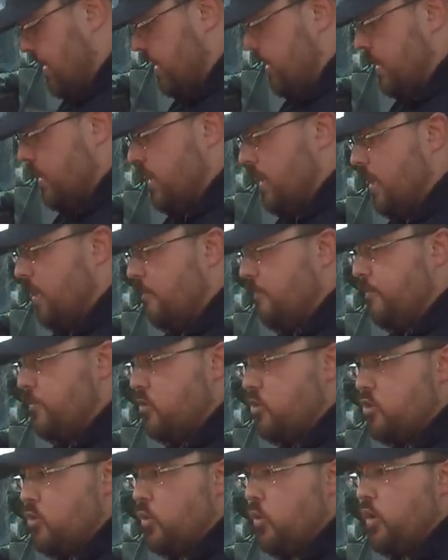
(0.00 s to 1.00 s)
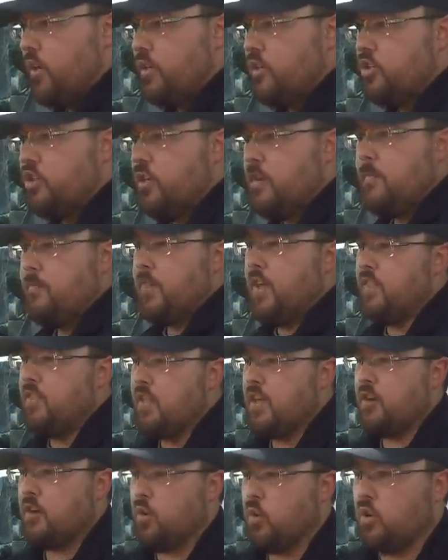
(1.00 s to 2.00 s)
it in here for storage, and
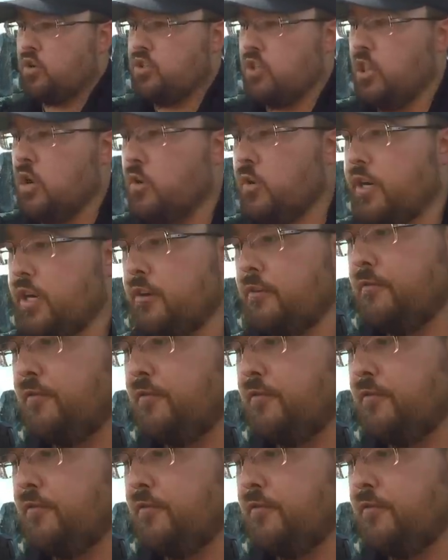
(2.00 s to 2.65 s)
then of course lower your